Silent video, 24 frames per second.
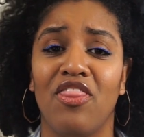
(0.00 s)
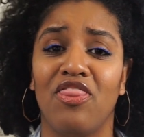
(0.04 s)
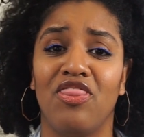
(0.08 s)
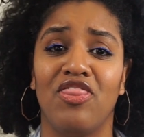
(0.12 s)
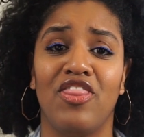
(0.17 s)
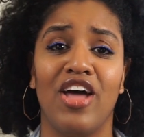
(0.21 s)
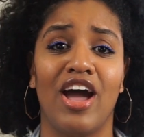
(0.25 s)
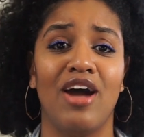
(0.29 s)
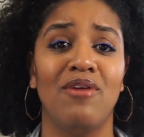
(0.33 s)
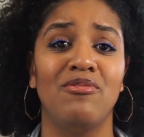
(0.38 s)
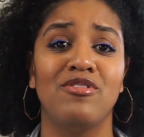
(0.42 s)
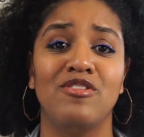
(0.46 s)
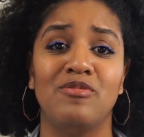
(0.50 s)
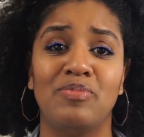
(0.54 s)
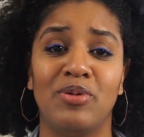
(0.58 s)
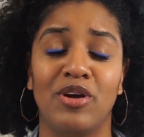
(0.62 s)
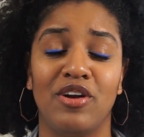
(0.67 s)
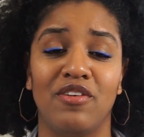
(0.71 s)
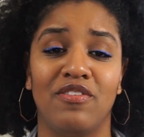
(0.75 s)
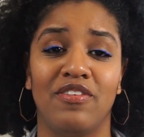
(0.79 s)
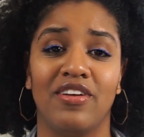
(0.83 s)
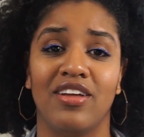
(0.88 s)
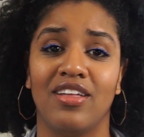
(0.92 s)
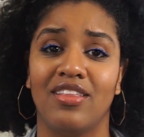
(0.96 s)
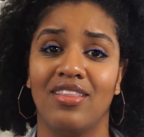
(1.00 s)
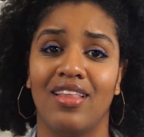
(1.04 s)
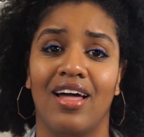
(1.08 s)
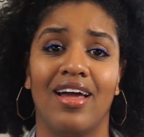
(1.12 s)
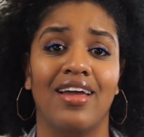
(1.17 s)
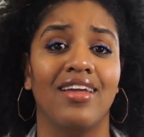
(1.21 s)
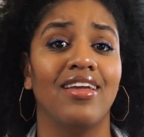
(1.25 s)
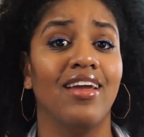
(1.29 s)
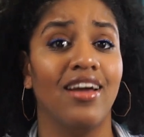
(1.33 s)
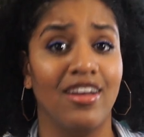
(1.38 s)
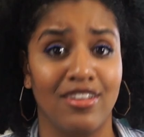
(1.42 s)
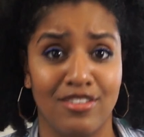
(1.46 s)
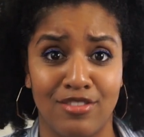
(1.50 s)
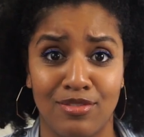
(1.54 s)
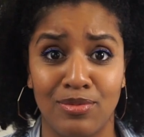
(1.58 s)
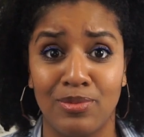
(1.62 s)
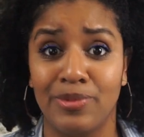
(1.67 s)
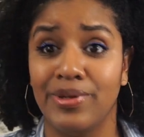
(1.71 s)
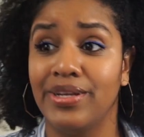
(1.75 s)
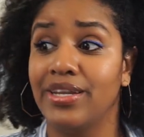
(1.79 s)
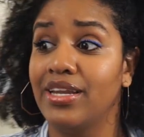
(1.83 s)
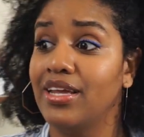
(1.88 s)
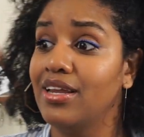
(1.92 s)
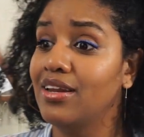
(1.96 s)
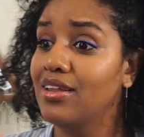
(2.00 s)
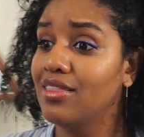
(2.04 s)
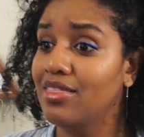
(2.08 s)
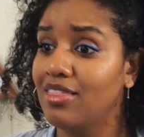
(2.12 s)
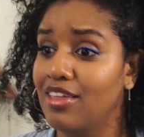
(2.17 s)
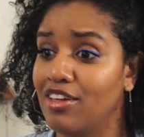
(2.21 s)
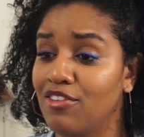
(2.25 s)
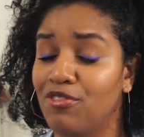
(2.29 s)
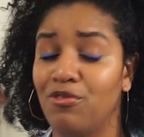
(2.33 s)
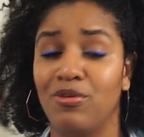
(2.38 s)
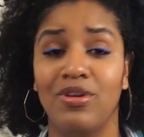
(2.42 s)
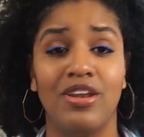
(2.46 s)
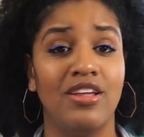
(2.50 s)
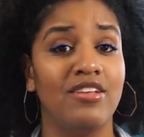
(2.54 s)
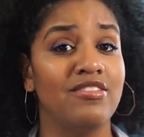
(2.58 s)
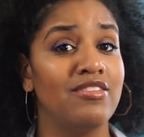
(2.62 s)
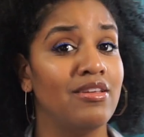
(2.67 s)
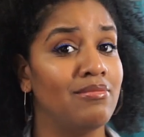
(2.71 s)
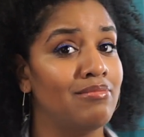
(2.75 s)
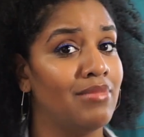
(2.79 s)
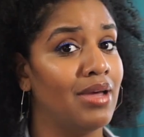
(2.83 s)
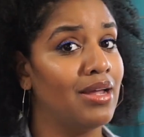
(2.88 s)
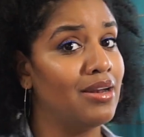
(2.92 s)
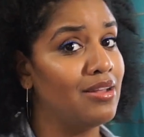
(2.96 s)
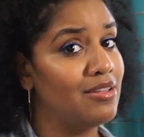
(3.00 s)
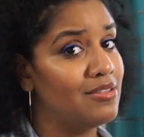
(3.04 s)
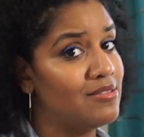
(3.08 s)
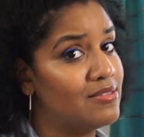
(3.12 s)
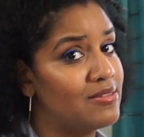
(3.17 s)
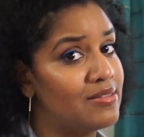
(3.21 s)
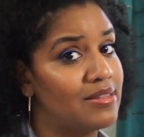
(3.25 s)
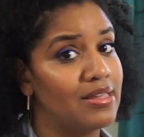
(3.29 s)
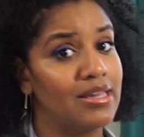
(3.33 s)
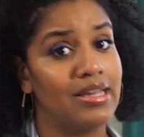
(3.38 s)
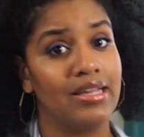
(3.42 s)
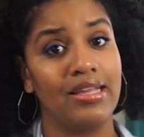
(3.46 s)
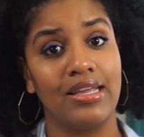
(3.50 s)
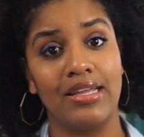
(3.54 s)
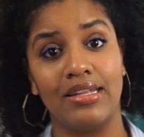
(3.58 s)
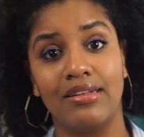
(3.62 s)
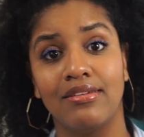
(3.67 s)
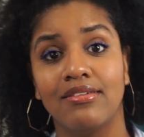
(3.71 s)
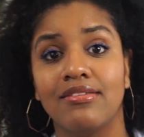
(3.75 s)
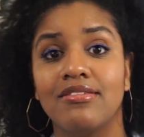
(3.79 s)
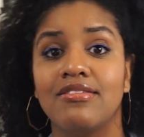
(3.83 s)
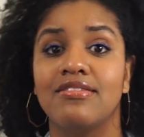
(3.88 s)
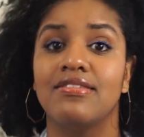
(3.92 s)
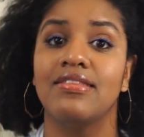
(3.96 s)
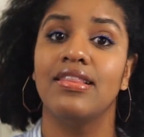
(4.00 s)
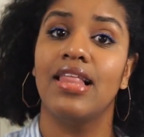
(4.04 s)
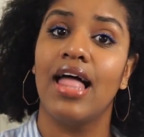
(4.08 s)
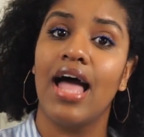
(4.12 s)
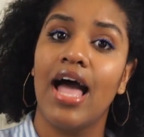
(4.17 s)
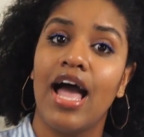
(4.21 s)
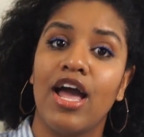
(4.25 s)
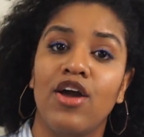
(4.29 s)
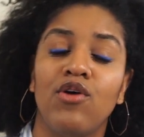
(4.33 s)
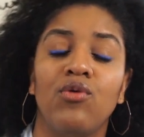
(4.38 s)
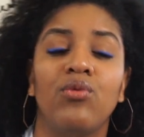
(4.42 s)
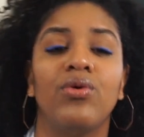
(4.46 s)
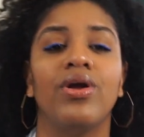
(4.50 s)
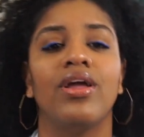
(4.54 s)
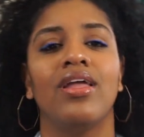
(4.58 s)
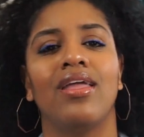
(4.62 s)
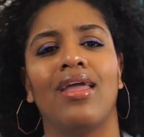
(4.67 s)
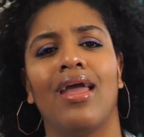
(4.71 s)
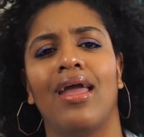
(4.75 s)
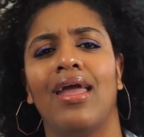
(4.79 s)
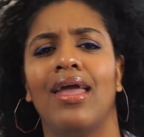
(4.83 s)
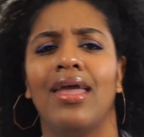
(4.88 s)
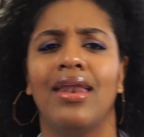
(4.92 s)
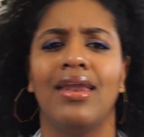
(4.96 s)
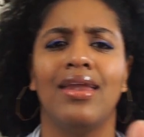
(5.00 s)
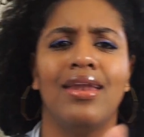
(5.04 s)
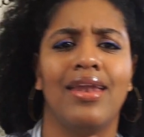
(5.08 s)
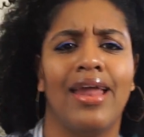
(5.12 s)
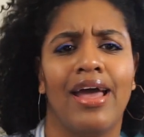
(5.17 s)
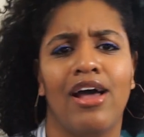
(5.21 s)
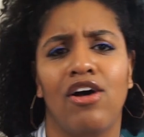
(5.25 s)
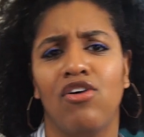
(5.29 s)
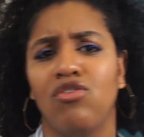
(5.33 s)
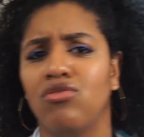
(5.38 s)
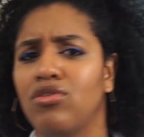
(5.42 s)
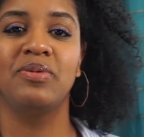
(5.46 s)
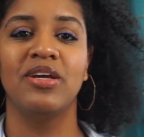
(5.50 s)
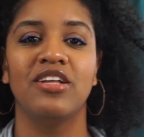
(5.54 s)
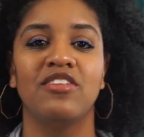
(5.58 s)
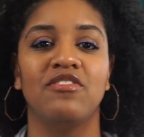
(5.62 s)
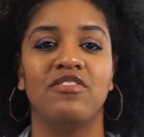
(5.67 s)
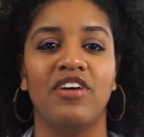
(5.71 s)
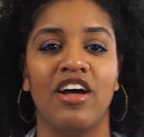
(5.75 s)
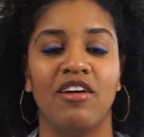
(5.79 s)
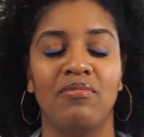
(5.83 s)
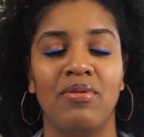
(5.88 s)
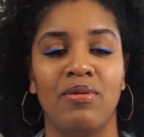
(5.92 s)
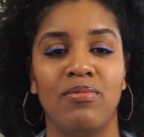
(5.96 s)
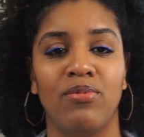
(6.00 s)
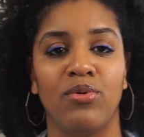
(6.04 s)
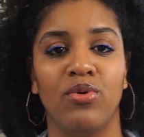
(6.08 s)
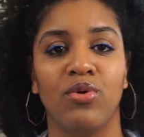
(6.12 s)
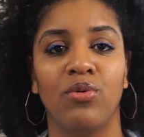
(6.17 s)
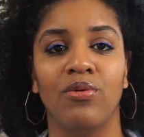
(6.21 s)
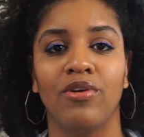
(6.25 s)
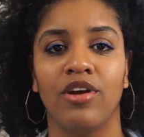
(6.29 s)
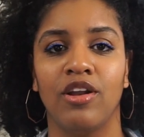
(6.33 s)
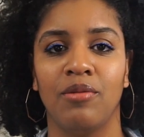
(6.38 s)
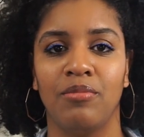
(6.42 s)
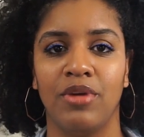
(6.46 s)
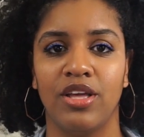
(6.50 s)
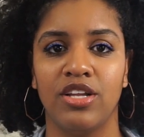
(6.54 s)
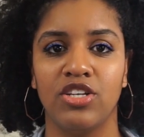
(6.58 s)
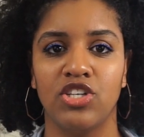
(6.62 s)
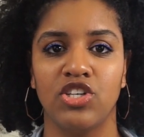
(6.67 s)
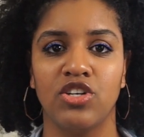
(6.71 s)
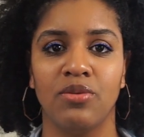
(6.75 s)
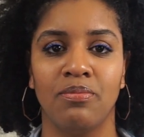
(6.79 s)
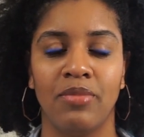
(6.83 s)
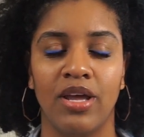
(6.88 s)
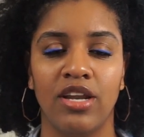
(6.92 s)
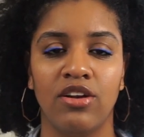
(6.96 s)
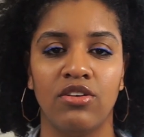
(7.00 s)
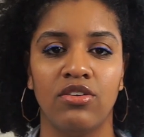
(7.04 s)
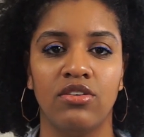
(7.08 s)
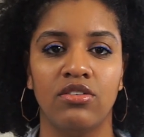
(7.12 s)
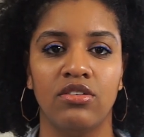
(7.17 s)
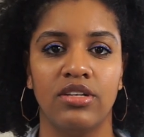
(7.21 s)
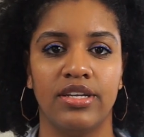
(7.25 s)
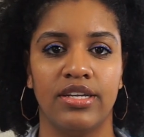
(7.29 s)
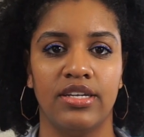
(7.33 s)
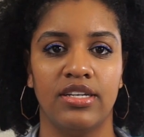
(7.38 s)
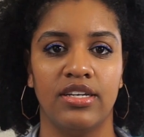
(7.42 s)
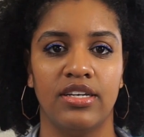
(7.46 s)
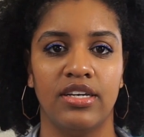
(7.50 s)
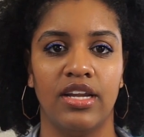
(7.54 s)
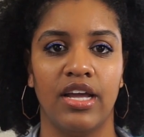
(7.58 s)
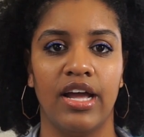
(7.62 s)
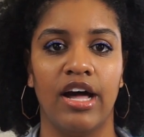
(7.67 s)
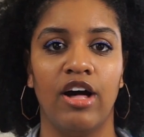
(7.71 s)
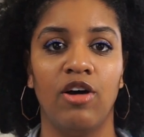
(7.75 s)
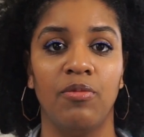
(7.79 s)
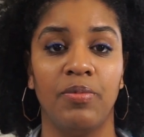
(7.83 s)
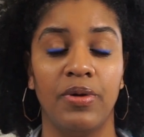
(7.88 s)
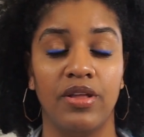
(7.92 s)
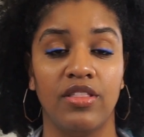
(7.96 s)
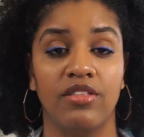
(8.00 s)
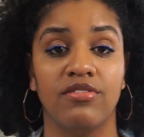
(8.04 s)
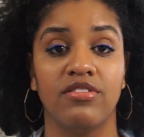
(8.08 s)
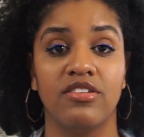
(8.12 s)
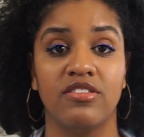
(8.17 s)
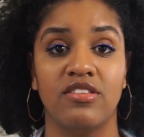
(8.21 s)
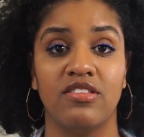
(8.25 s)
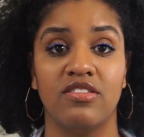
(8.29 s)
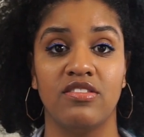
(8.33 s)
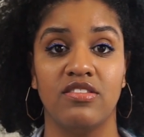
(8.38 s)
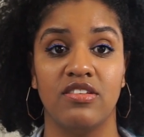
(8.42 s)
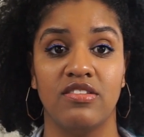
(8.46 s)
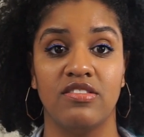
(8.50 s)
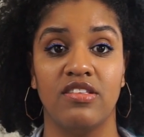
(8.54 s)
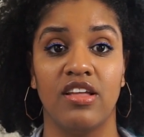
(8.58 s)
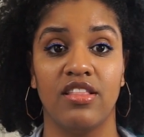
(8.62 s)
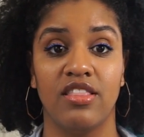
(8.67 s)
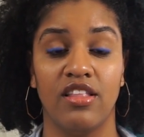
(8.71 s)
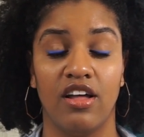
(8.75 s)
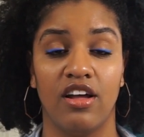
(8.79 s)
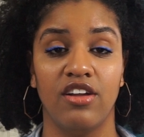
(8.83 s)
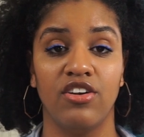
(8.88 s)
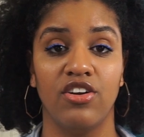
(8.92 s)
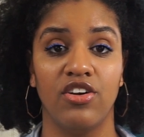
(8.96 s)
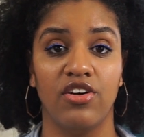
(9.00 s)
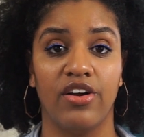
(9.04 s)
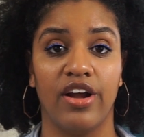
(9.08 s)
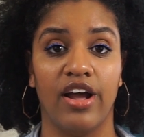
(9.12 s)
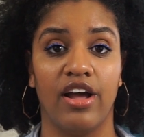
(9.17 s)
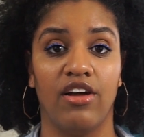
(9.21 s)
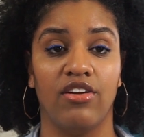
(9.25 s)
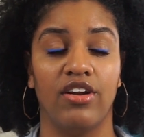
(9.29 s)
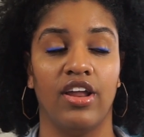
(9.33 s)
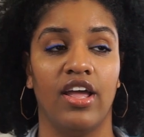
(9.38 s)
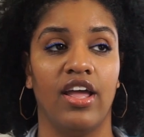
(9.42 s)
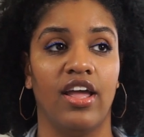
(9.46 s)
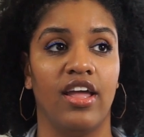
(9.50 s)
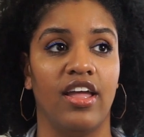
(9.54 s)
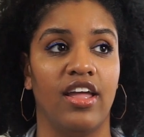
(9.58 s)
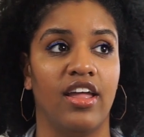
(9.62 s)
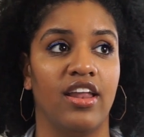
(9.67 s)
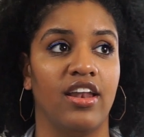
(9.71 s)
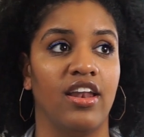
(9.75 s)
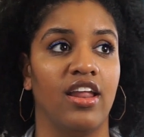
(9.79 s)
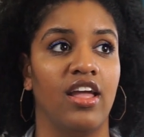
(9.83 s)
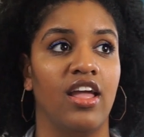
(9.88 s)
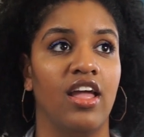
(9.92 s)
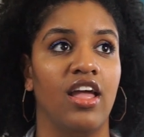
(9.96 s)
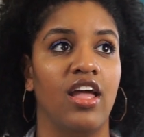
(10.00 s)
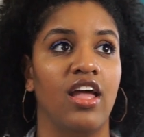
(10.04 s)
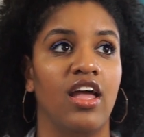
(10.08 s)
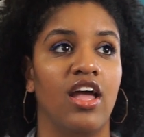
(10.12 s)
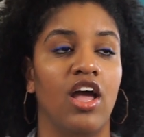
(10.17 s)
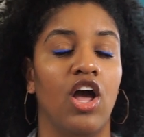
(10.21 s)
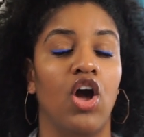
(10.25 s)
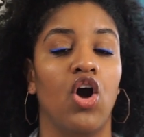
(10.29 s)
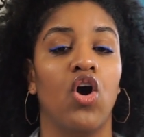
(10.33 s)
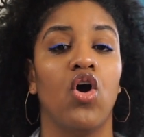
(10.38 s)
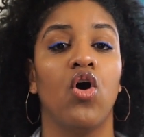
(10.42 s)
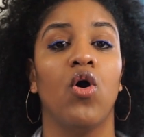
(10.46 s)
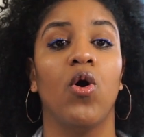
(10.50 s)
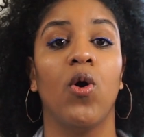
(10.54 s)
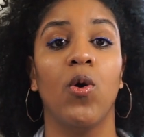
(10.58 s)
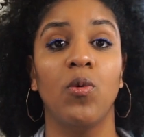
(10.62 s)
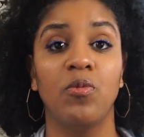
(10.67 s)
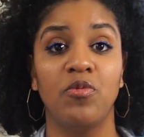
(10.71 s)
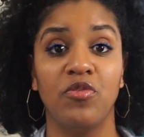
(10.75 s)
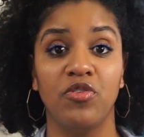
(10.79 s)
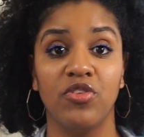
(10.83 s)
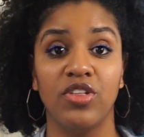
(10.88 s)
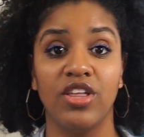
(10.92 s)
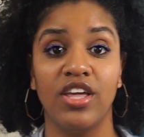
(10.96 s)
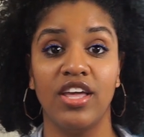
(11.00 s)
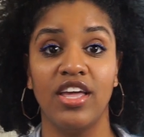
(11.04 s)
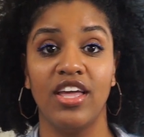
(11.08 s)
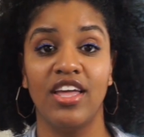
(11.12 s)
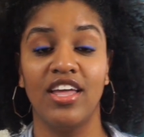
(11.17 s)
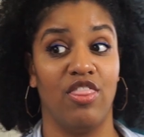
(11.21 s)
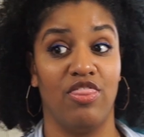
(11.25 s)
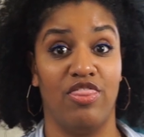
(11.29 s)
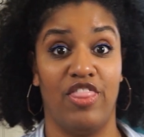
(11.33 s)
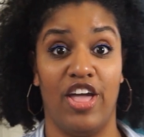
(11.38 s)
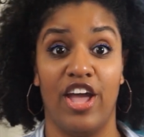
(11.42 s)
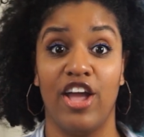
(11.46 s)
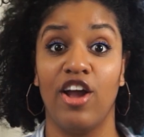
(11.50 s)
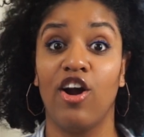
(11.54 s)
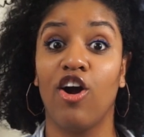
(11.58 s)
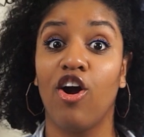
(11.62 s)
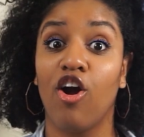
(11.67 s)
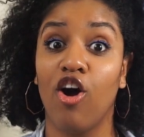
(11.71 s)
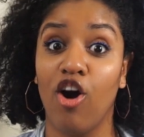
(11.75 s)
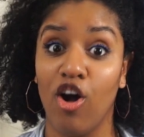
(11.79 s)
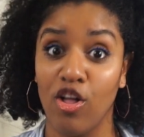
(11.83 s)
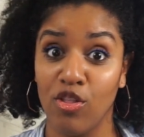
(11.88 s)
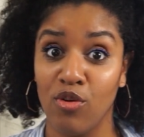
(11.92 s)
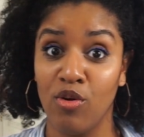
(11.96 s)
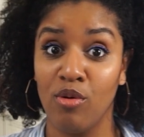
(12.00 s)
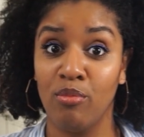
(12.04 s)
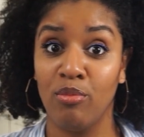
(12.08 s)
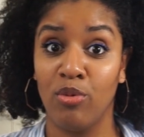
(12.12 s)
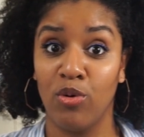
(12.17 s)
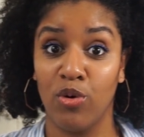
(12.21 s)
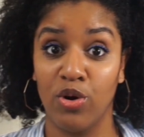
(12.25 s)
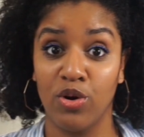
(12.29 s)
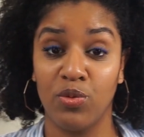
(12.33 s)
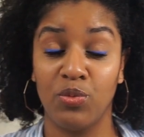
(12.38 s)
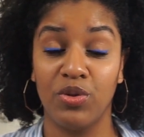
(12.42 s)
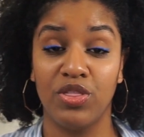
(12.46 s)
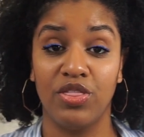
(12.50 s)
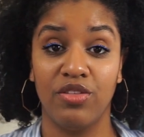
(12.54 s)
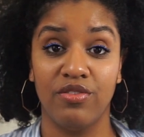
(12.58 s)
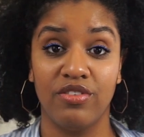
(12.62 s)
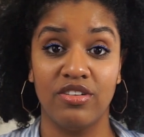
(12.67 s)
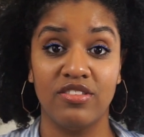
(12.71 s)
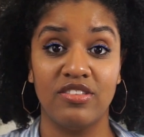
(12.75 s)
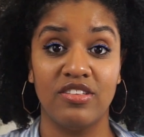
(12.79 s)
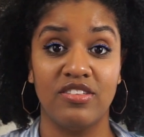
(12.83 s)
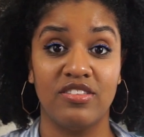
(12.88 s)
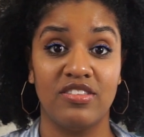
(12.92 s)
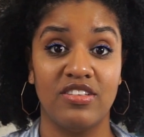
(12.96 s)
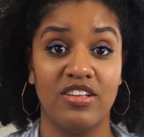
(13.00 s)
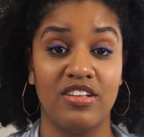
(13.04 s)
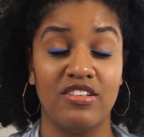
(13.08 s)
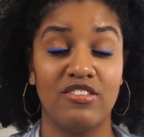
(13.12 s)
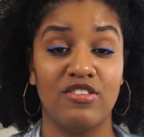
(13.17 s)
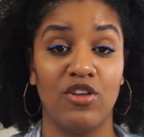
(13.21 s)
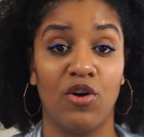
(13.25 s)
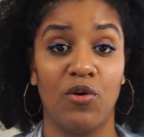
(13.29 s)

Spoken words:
That was perfect. Like, yes, we need a thief. We need somebody slick and sly who can get in and out. Picked 5 people who were going to be instrumental in helping the resistance and the underground, and hopefully they are all on board with the resistance.